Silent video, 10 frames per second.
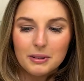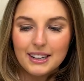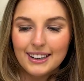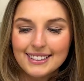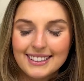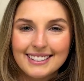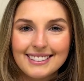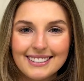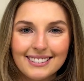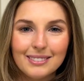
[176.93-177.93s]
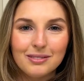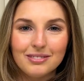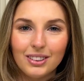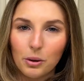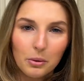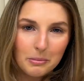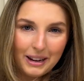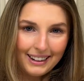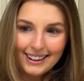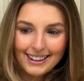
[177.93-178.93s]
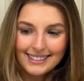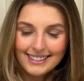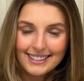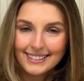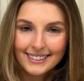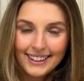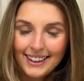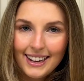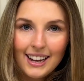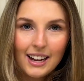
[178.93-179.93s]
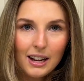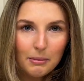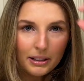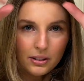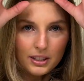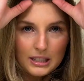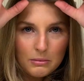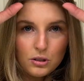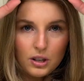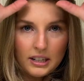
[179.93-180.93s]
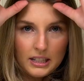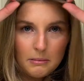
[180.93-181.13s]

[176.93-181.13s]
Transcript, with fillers: because it's lower maintenance. Um, I know that seems crazy,